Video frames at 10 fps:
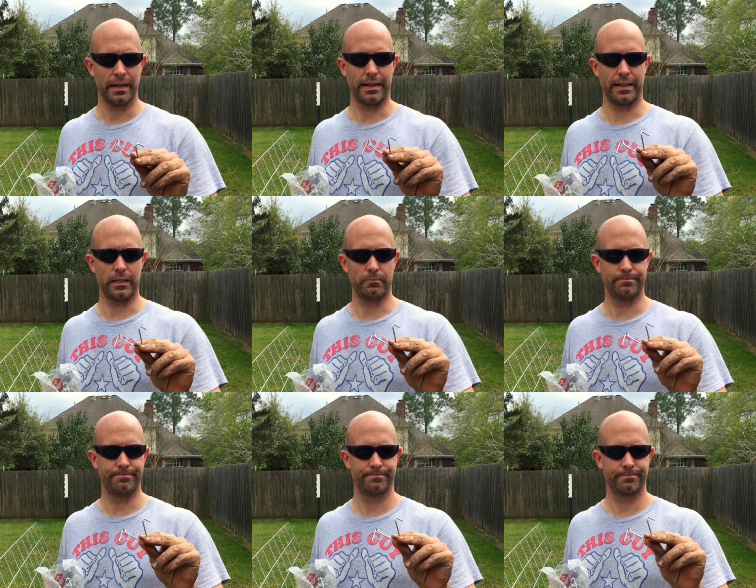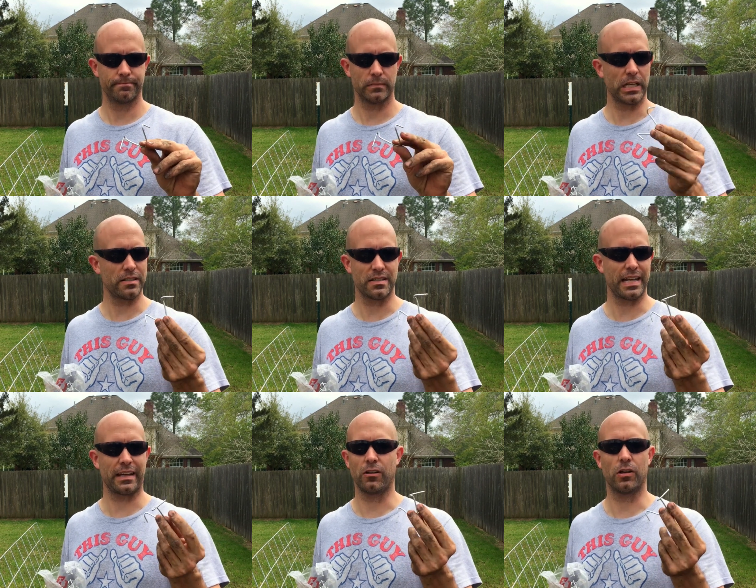Um, doesn't
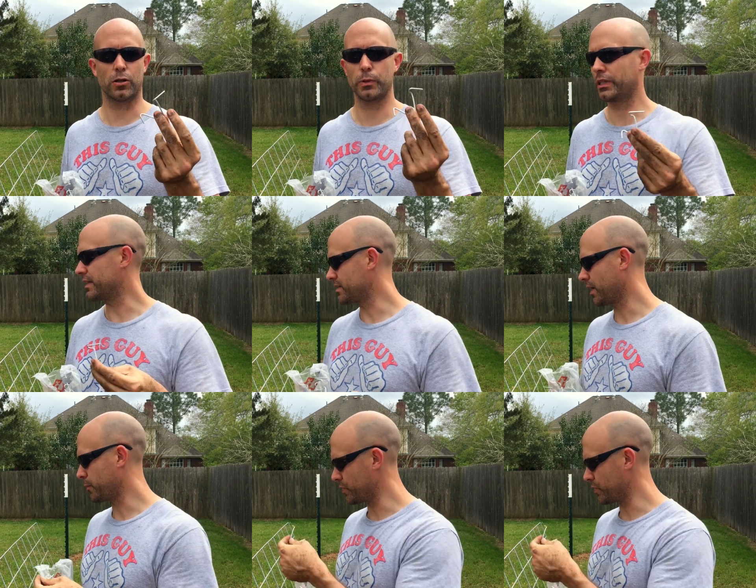take long to put these up.